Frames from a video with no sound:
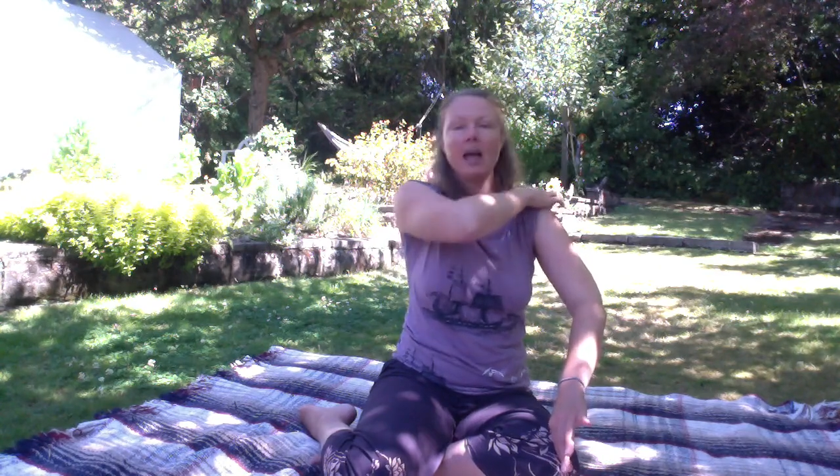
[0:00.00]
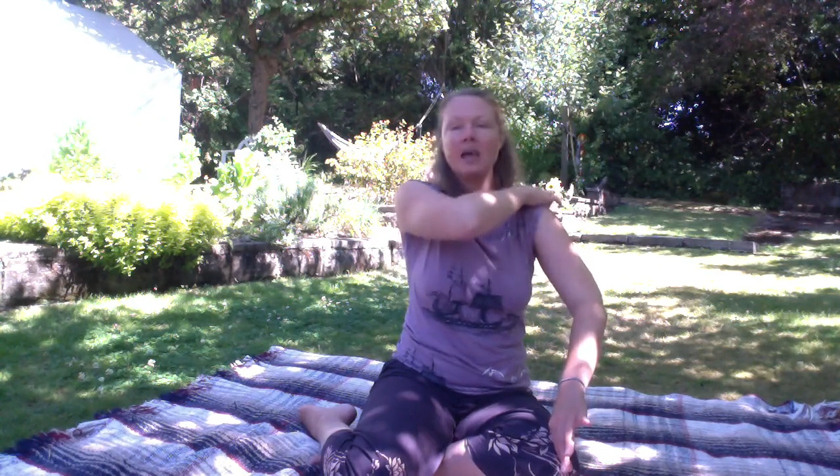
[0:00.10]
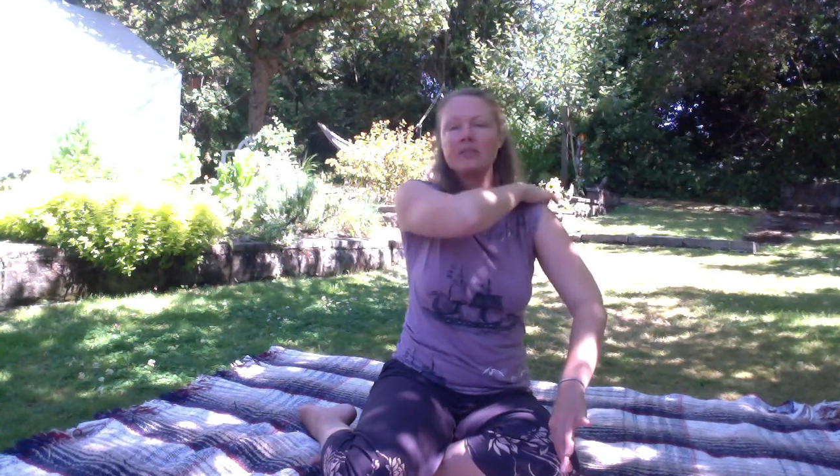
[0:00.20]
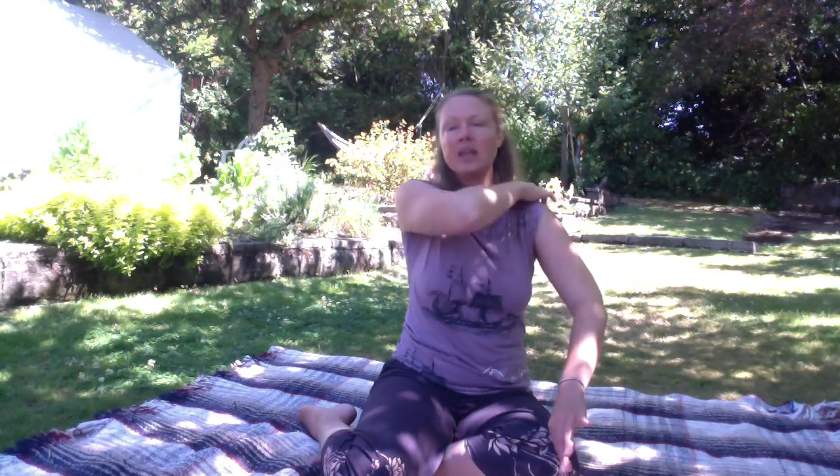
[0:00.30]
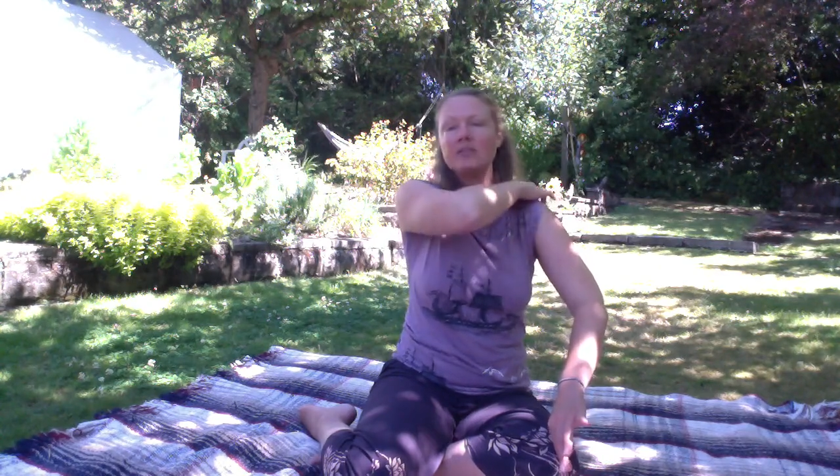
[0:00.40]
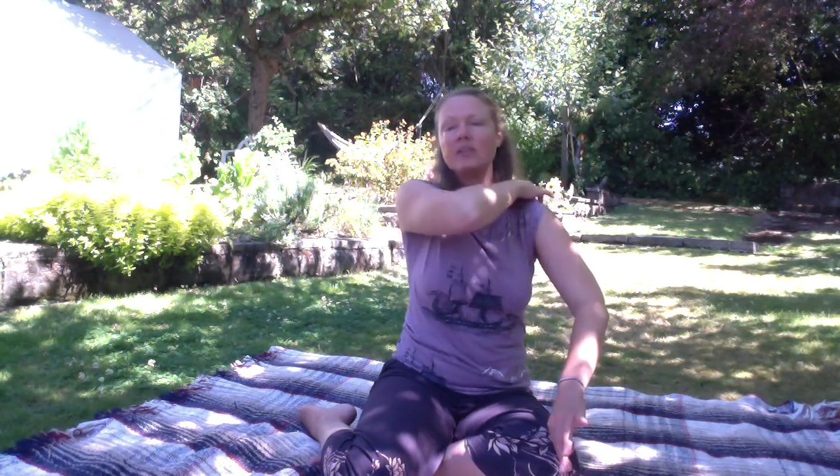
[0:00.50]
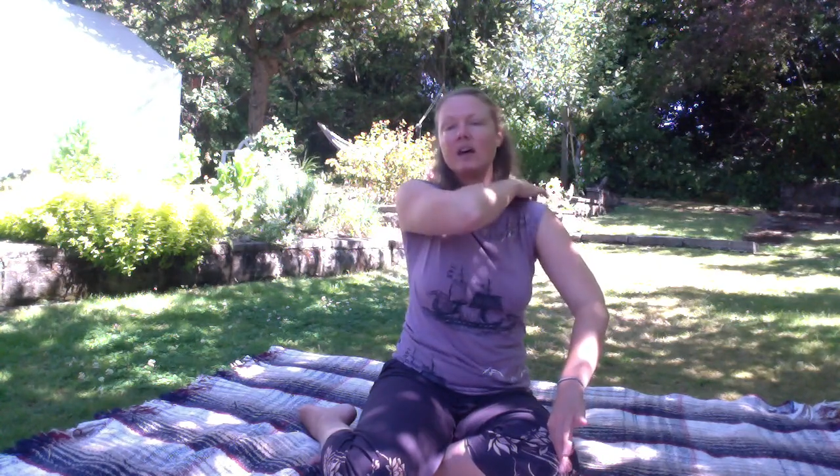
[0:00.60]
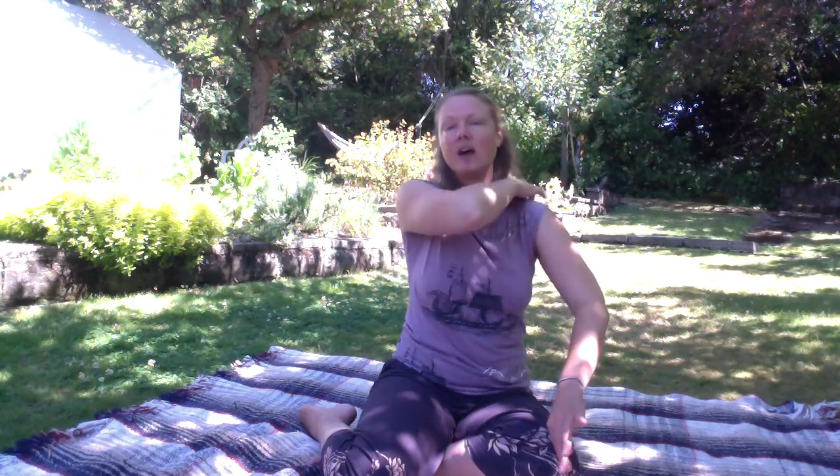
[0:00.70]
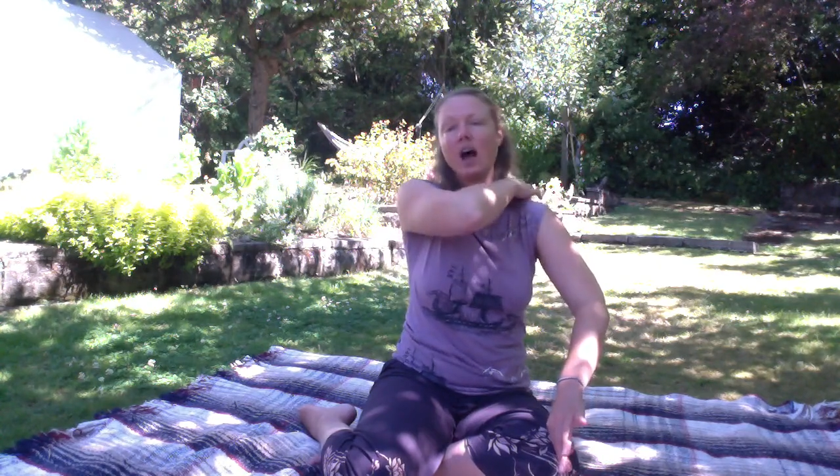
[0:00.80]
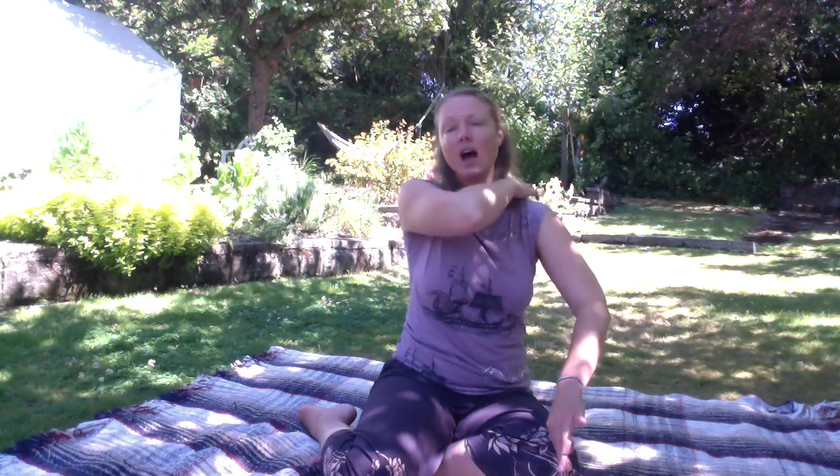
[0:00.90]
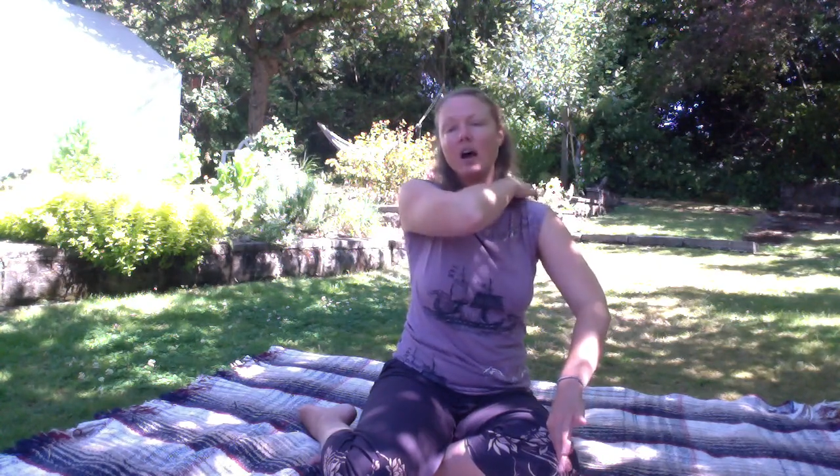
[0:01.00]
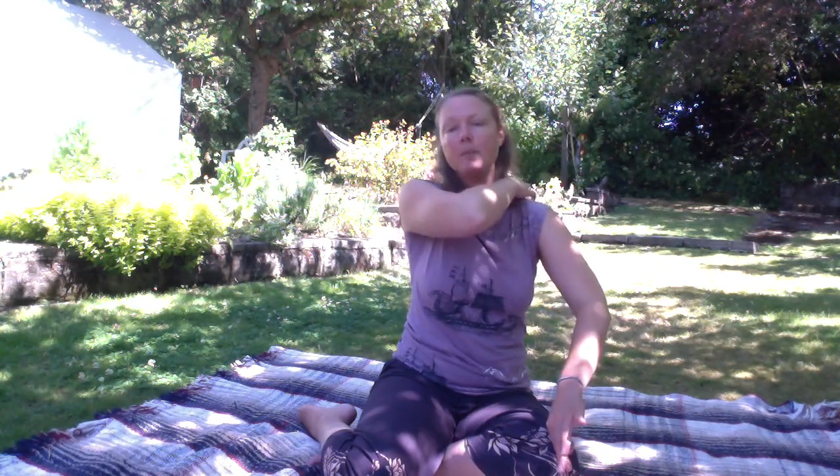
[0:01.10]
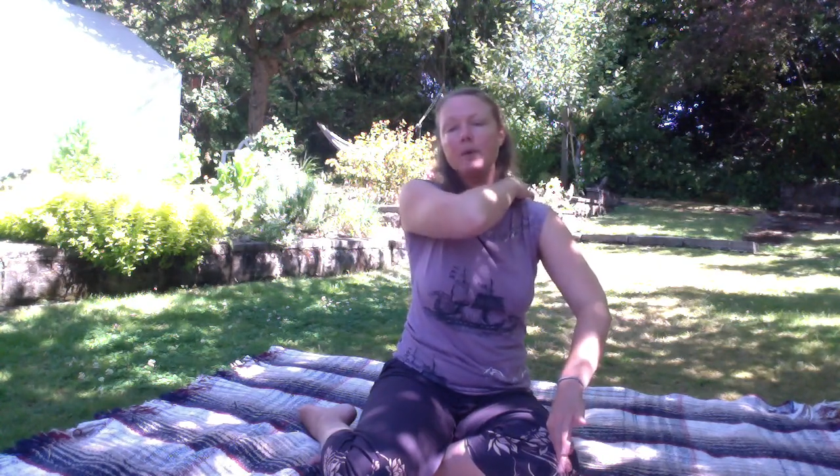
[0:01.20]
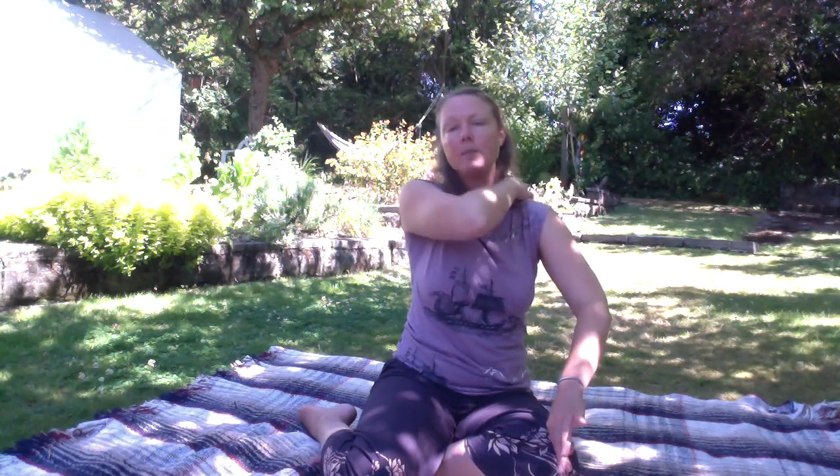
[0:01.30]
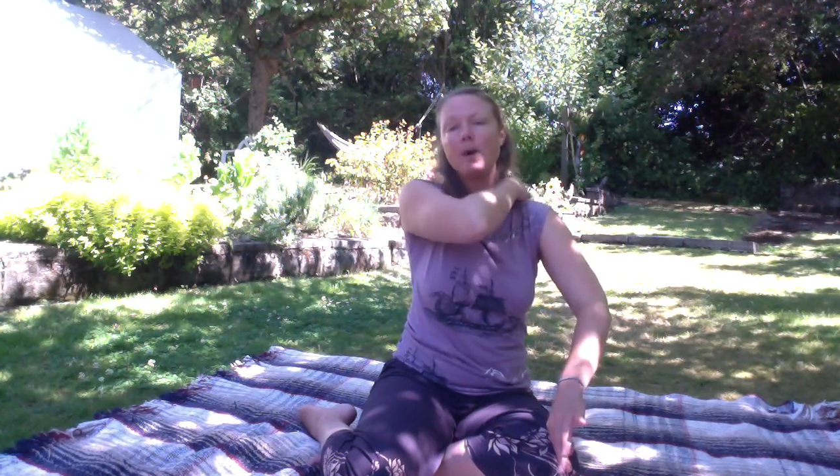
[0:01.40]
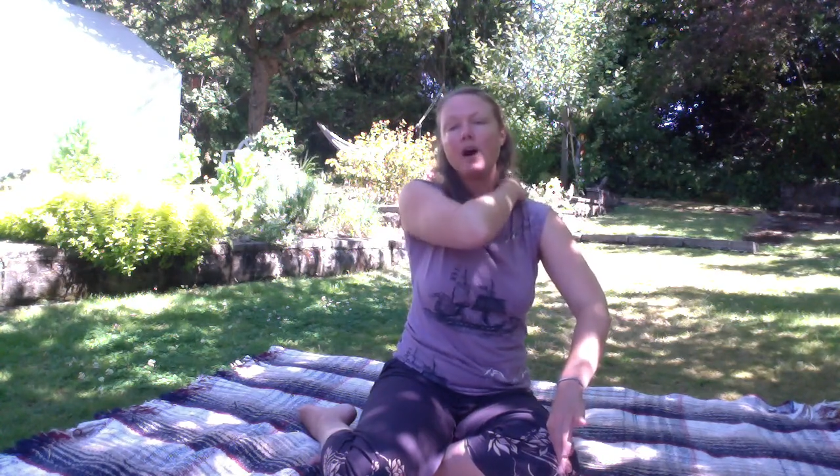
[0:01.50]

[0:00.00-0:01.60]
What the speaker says: and then the upper